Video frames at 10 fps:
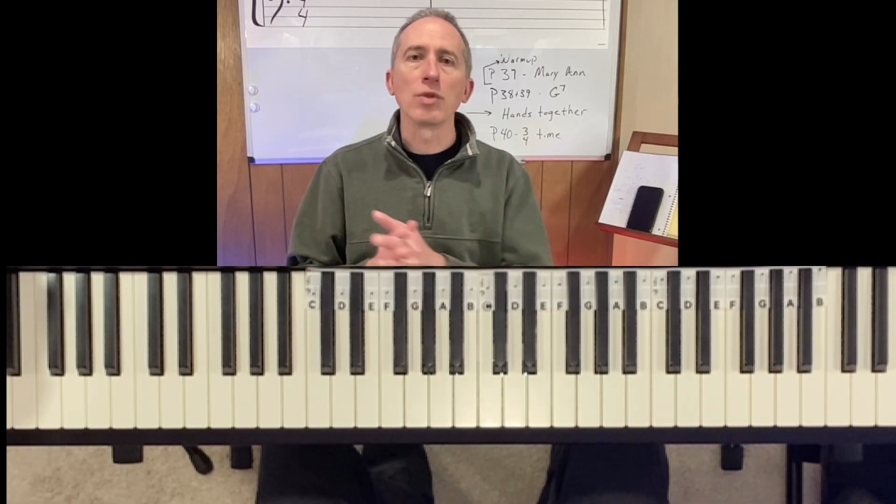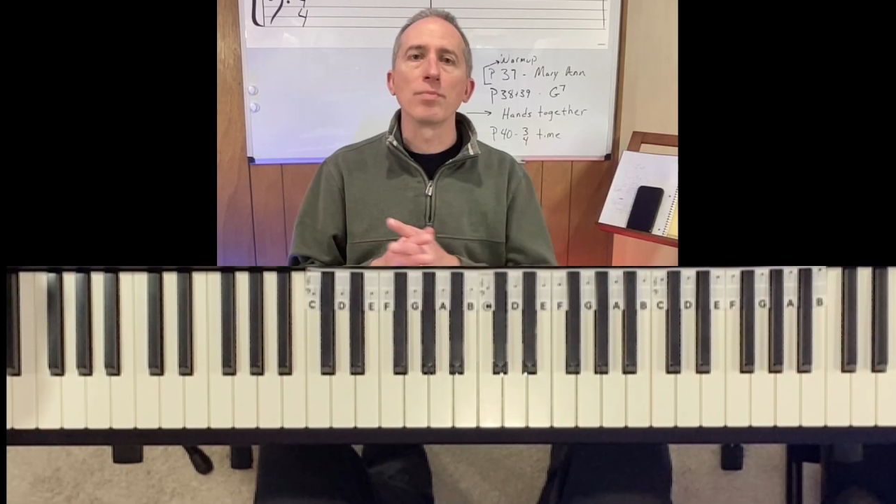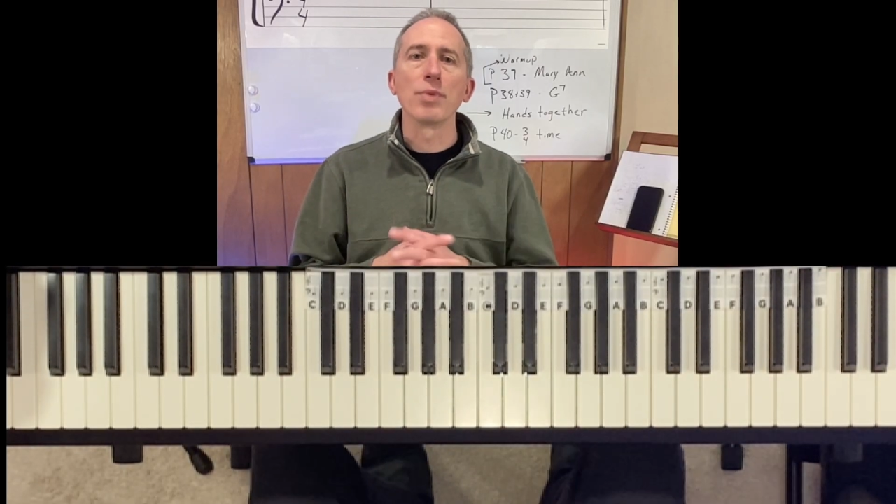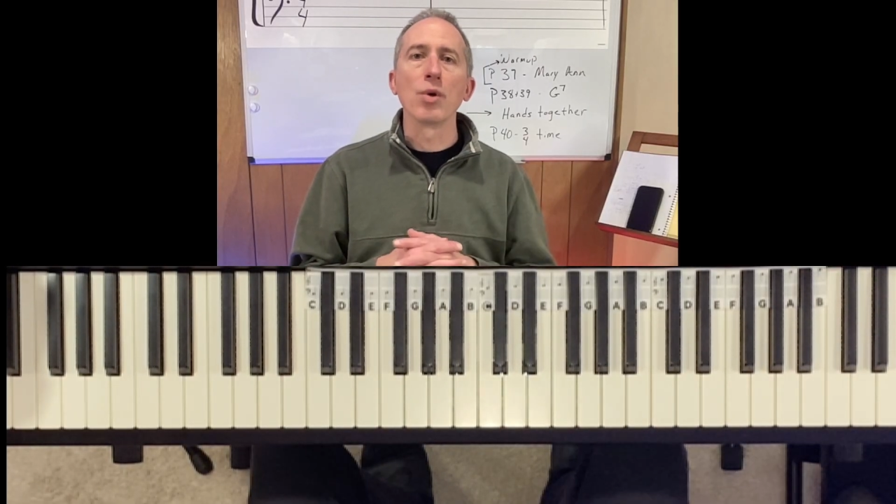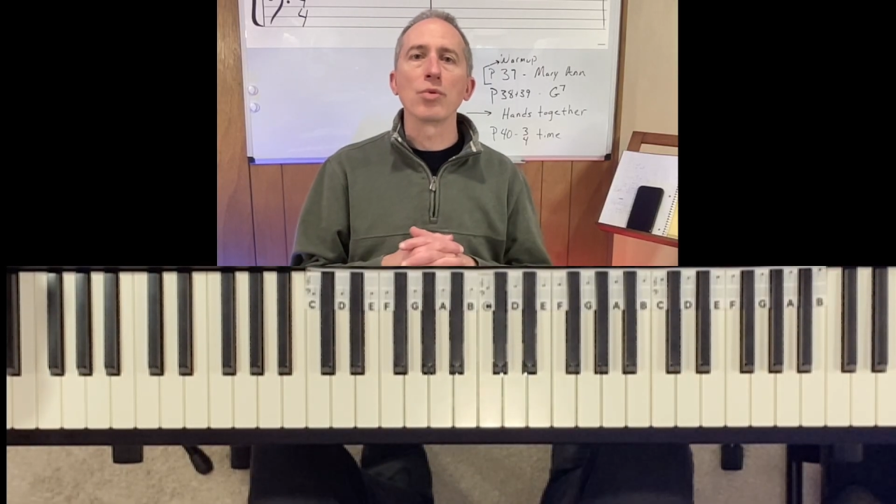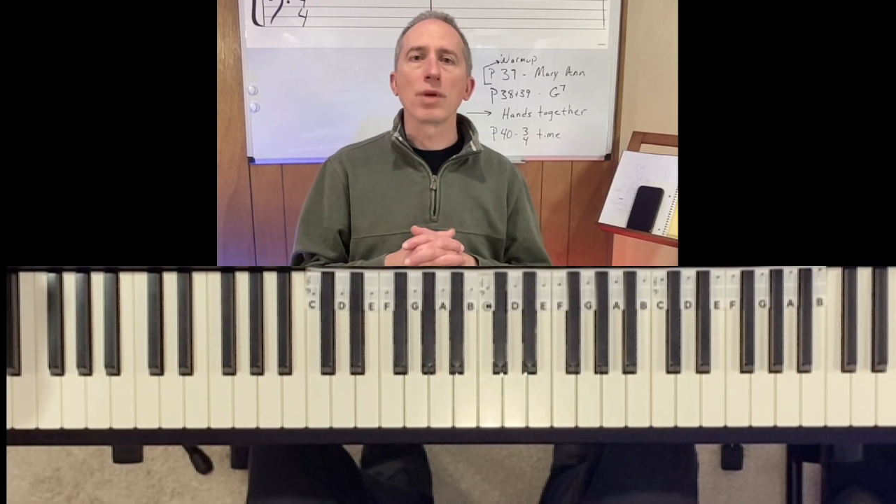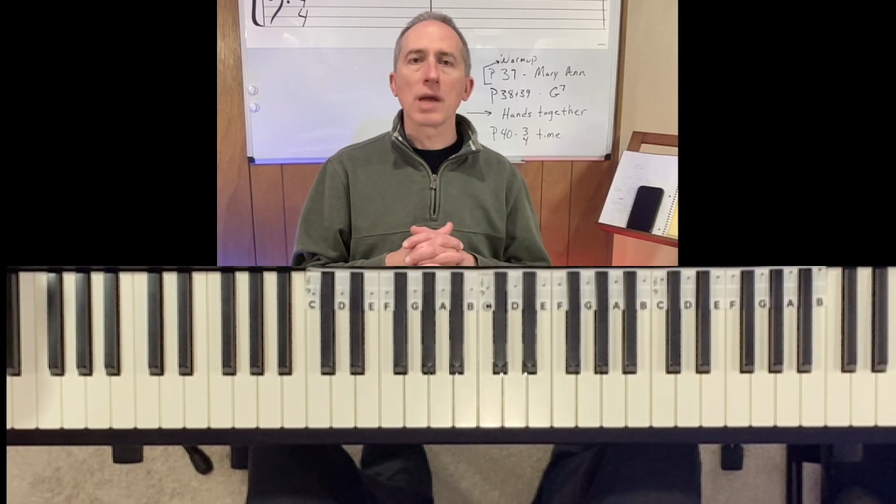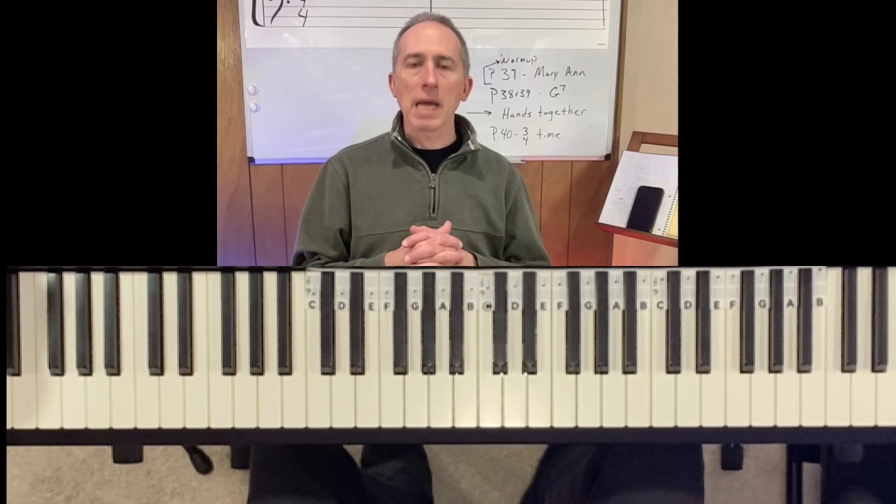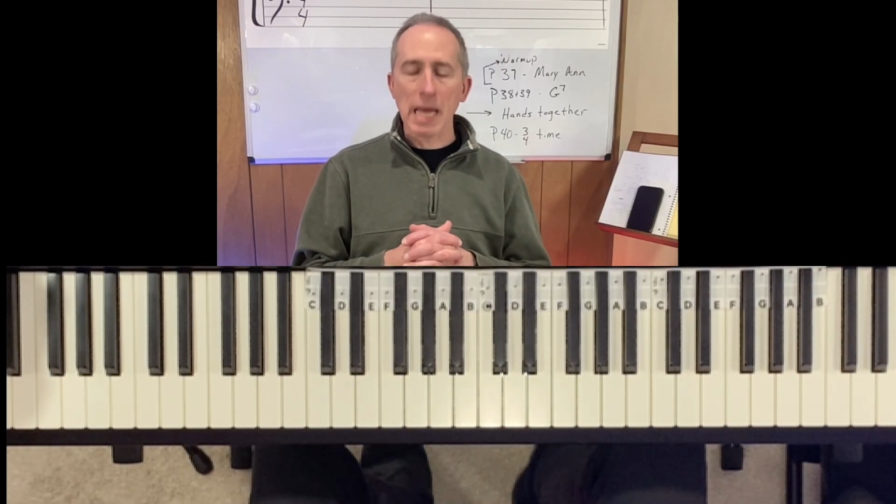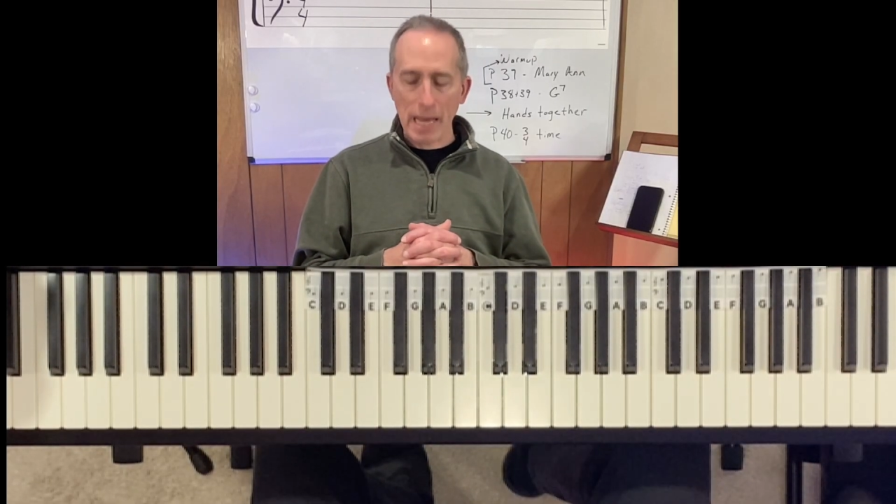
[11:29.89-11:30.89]
with both
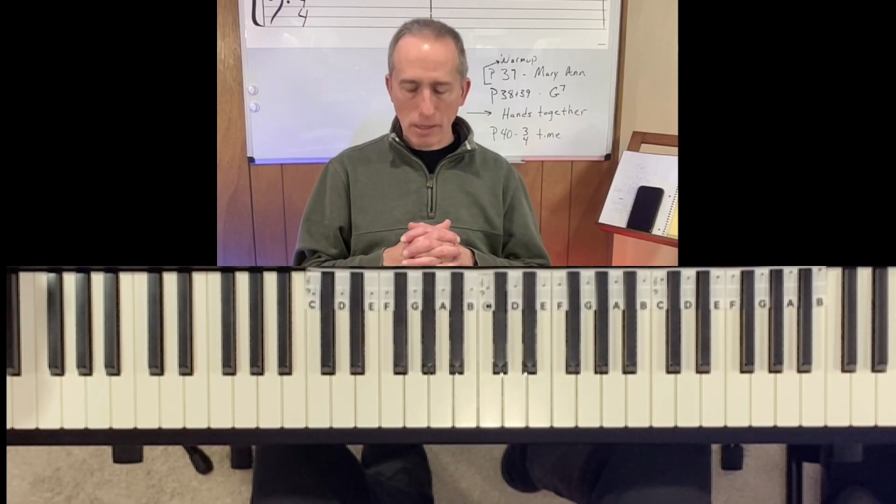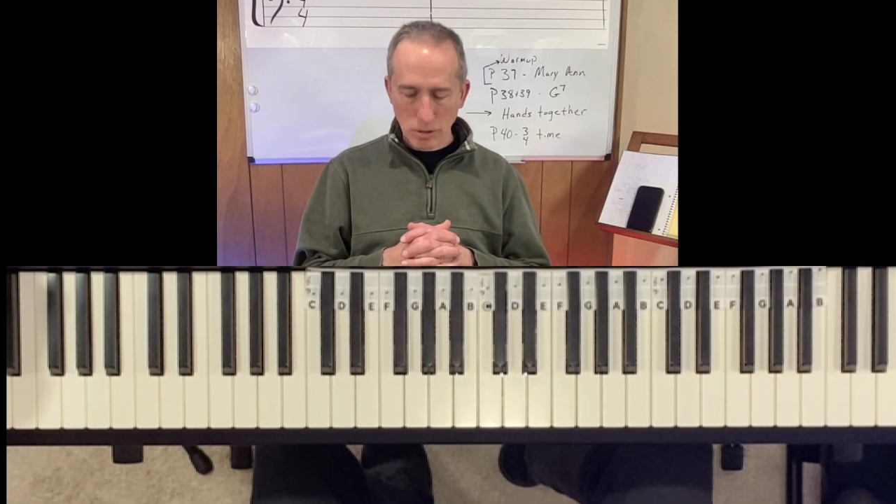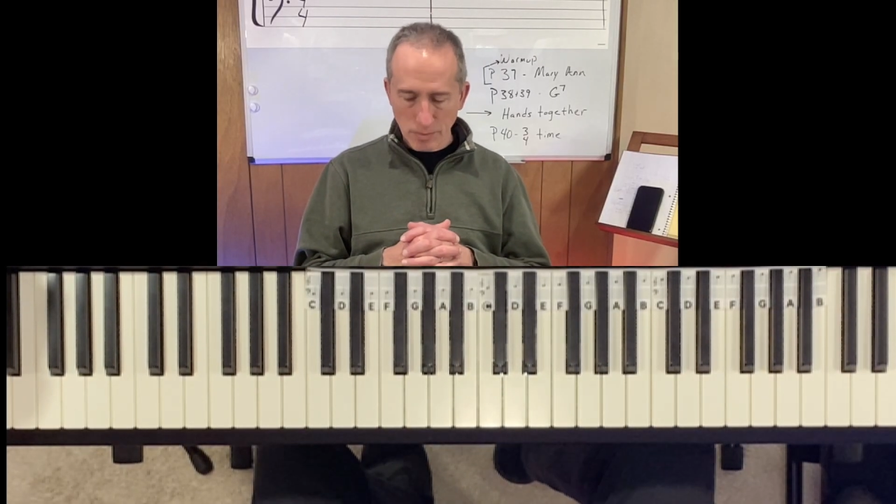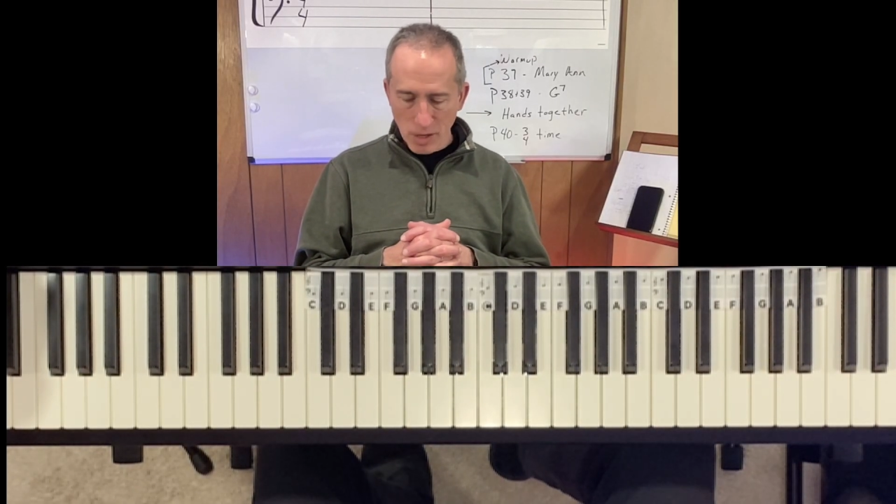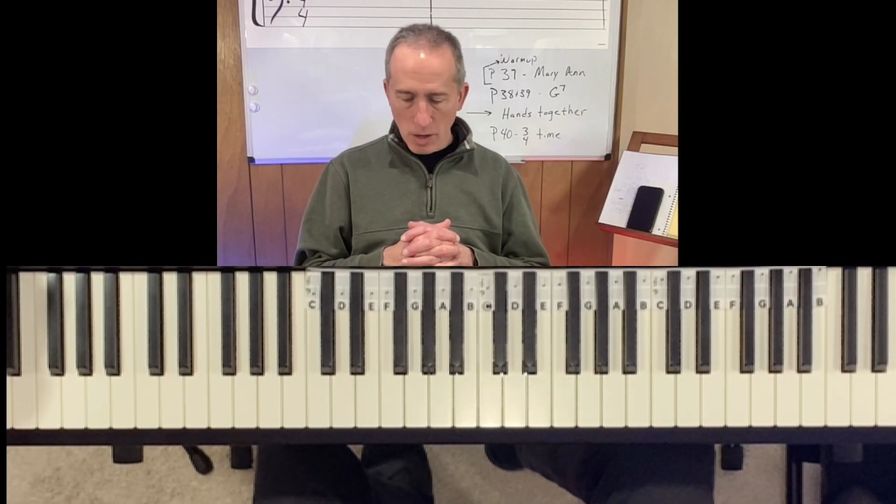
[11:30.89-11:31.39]
hands.